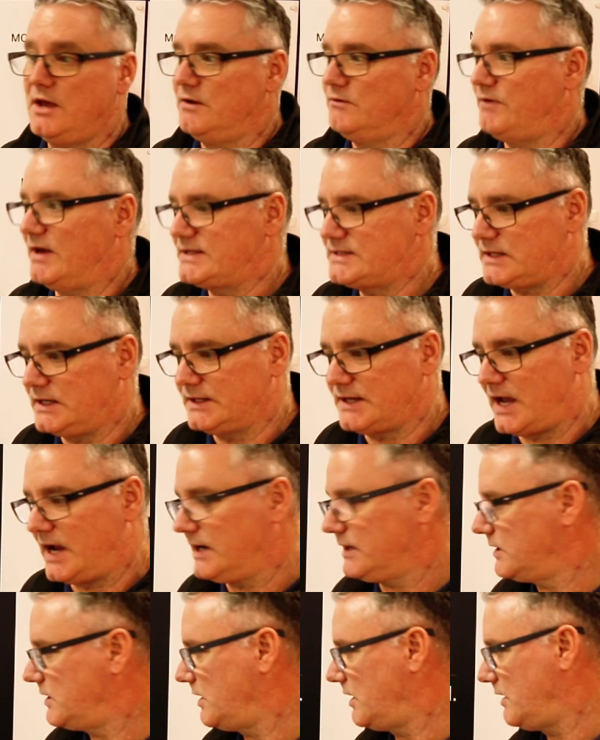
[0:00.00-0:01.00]
vessel at
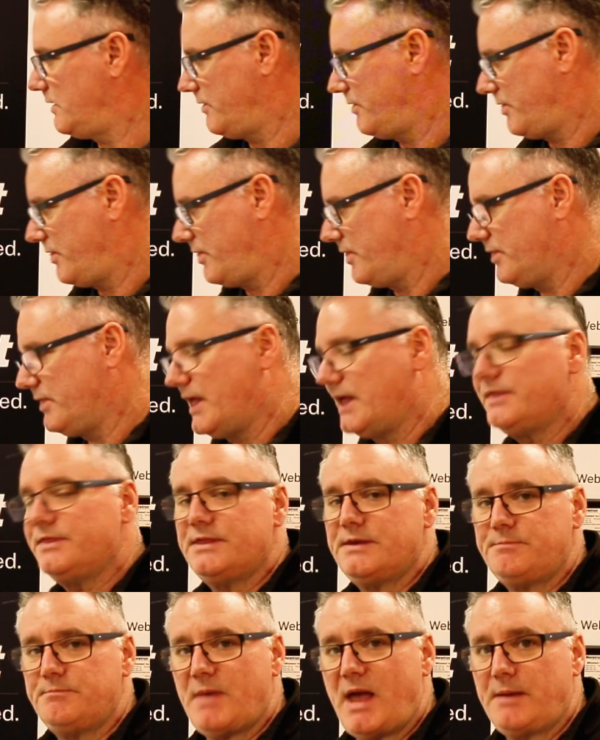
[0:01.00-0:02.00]
anchor, then the